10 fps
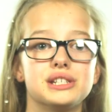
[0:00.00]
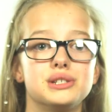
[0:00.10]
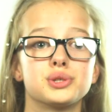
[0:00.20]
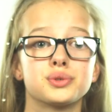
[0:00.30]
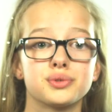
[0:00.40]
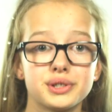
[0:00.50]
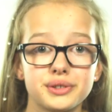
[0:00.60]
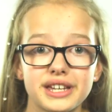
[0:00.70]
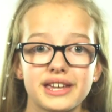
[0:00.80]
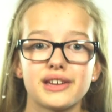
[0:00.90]
to
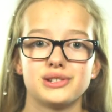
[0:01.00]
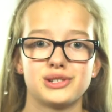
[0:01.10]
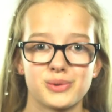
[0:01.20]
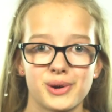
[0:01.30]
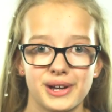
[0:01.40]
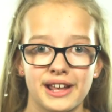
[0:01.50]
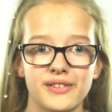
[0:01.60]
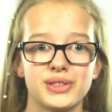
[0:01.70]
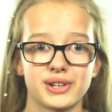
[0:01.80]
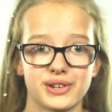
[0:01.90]
truly enjoy
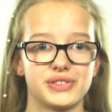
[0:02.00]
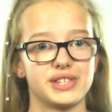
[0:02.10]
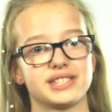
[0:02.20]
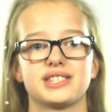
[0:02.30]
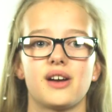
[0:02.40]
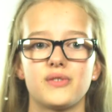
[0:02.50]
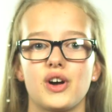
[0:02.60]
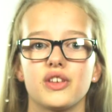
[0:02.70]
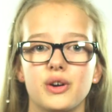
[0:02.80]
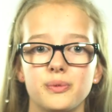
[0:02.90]
the good things that
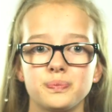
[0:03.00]
follow.